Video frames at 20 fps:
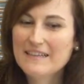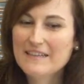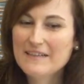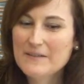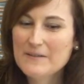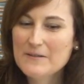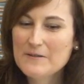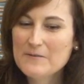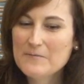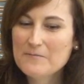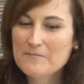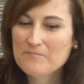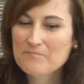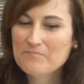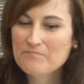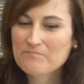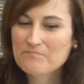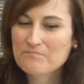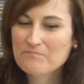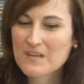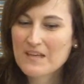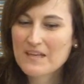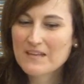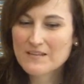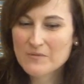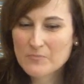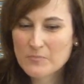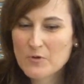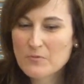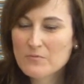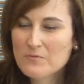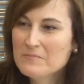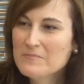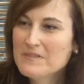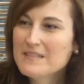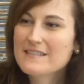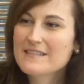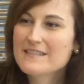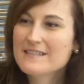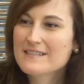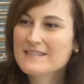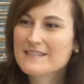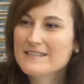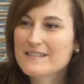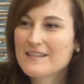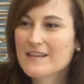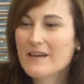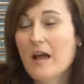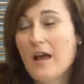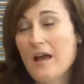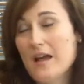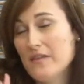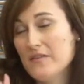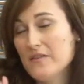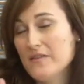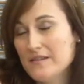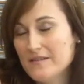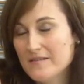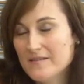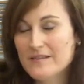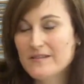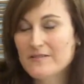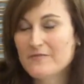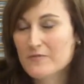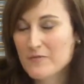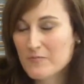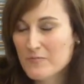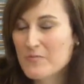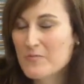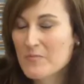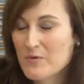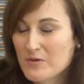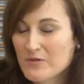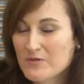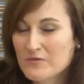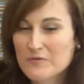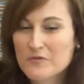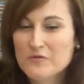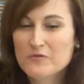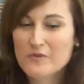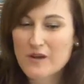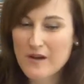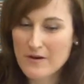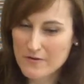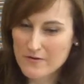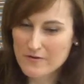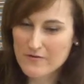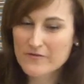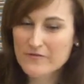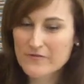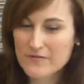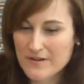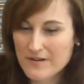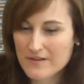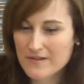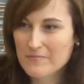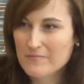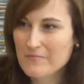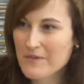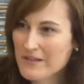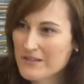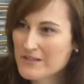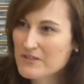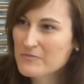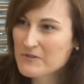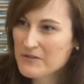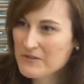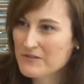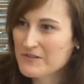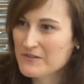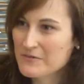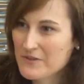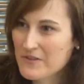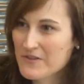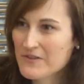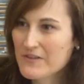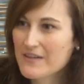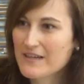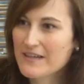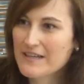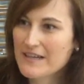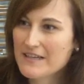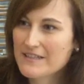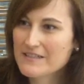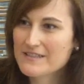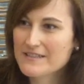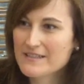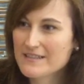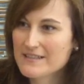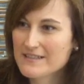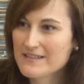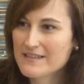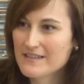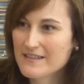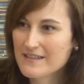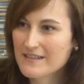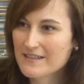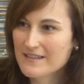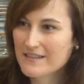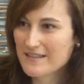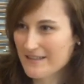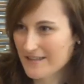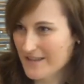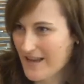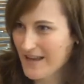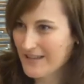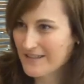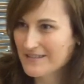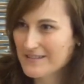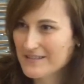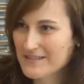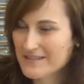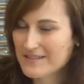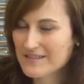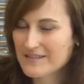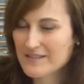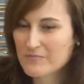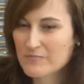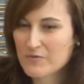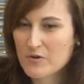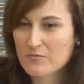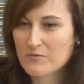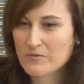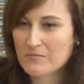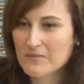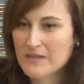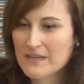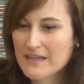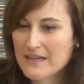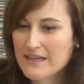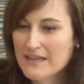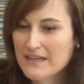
The problem is that I think, from my point of view, my experience with clients that had this problem,